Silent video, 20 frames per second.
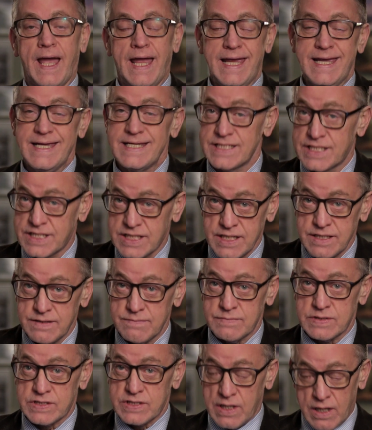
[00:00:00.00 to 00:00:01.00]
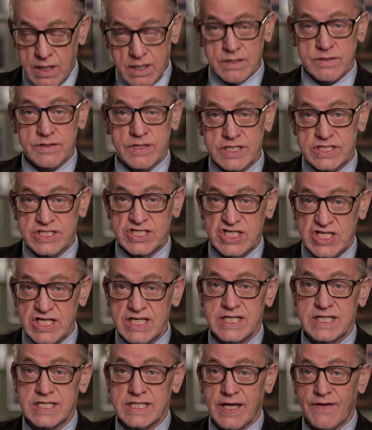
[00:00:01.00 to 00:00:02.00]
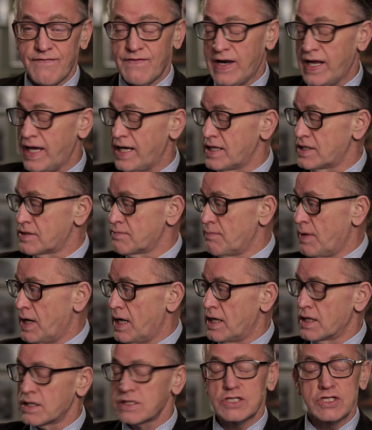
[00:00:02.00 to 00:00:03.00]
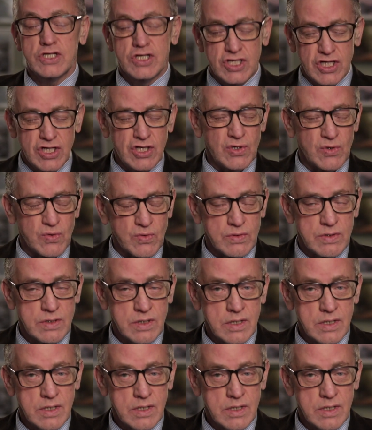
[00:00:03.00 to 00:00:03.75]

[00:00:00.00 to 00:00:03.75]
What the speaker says: It seems that on the G7X Mark II,